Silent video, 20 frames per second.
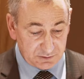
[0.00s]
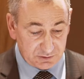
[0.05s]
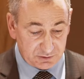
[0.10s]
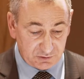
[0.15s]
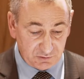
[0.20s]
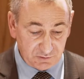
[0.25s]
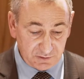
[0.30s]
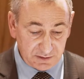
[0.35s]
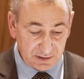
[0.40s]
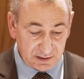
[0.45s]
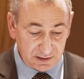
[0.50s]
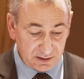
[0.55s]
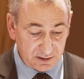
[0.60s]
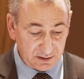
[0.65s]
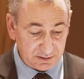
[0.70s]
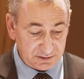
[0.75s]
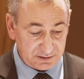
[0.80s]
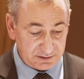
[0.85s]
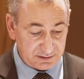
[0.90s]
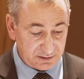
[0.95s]
During the
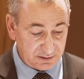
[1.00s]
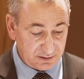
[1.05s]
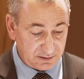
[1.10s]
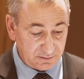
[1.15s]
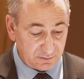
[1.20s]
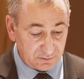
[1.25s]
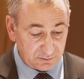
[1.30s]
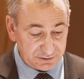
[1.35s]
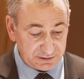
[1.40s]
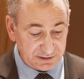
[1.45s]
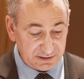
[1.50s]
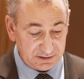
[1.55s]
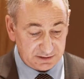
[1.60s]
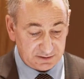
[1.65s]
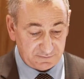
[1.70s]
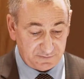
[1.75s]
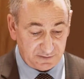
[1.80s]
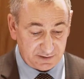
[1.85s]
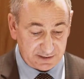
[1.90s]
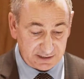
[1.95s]
last, or since
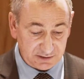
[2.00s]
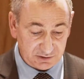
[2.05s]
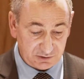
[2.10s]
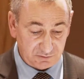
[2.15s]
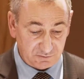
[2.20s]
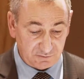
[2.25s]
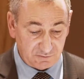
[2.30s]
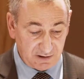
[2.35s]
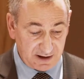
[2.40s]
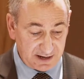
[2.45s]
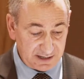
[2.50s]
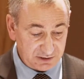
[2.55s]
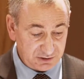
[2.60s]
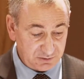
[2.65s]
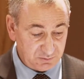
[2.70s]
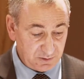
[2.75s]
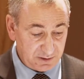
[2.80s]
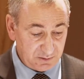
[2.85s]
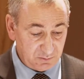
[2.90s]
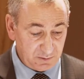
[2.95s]
the financial
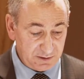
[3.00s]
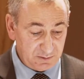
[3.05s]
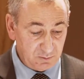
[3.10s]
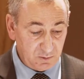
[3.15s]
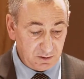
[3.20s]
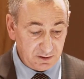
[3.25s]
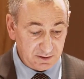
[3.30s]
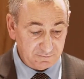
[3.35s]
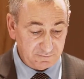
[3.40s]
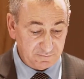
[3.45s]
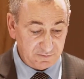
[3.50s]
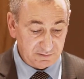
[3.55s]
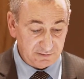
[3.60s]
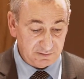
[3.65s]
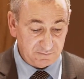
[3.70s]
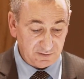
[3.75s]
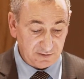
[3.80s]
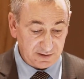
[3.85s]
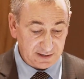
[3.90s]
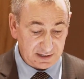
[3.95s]
crash, we worked very,
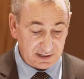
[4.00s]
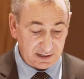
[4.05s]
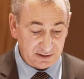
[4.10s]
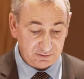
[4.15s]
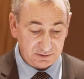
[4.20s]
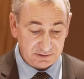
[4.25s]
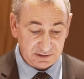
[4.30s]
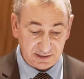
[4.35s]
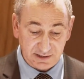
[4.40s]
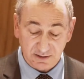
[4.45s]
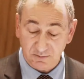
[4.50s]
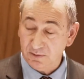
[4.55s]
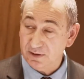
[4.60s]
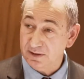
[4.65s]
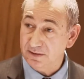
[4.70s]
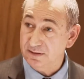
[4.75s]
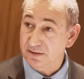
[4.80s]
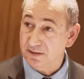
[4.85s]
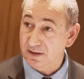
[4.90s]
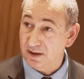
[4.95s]
very closely with